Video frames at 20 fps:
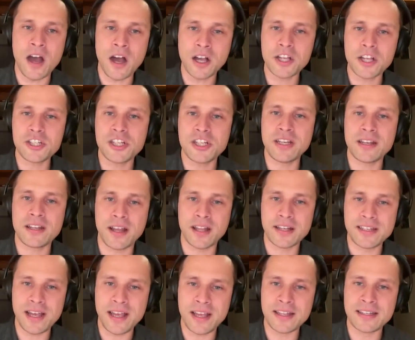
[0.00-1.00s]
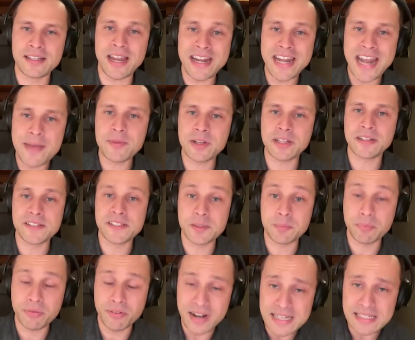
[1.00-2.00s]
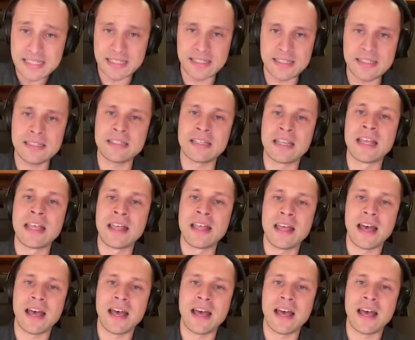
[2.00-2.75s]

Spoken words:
oncogene dynamically suppresses